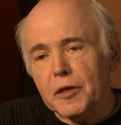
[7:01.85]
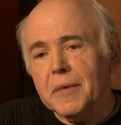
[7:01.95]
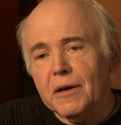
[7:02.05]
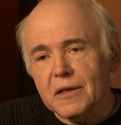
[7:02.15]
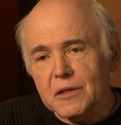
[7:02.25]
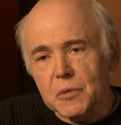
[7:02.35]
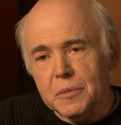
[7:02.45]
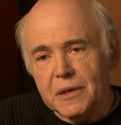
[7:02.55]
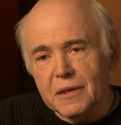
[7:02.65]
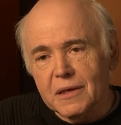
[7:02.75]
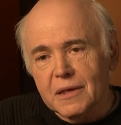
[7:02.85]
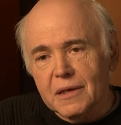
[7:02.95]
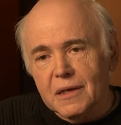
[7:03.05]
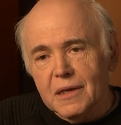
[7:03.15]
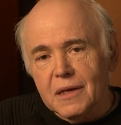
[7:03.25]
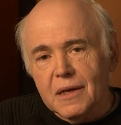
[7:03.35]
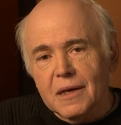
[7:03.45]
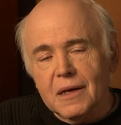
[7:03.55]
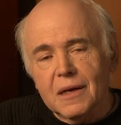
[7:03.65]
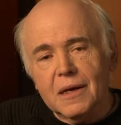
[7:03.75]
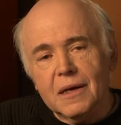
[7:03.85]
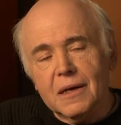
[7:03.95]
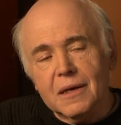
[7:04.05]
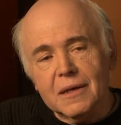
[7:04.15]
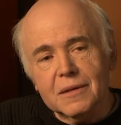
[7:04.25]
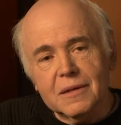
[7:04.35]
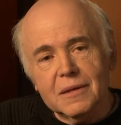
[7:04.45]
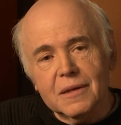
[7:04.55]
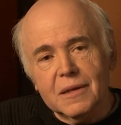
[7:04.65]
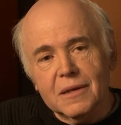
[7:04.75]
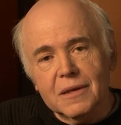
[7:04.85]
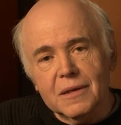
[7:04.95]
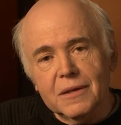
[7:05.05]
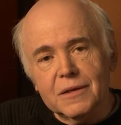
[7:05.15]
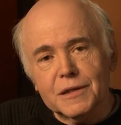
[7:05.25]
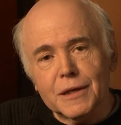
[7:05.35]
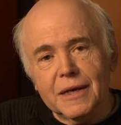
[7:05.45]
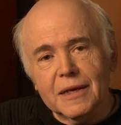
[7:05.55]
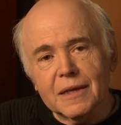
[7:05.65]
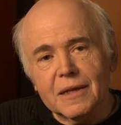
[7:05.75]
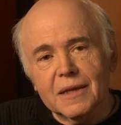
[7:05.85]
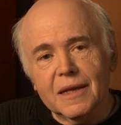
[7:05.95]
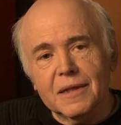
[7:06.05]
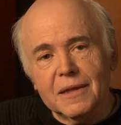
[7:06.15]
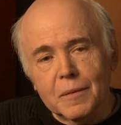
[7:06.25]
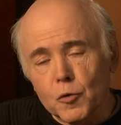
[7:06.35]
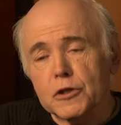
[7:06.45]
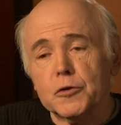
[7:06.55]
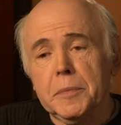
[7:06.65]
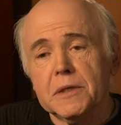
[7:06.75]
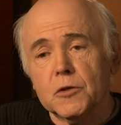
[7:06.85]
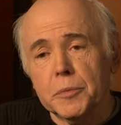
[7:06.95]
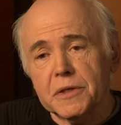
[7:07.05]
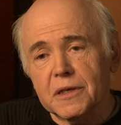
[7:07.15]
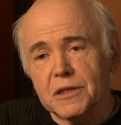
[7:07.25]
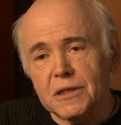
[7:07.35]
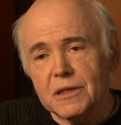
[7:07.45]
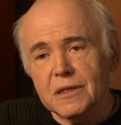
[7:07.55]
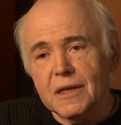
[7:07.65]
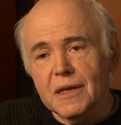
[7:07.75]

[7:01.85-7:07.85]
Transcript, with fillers: Americans would be. Uh, you're saying that they're more superstitious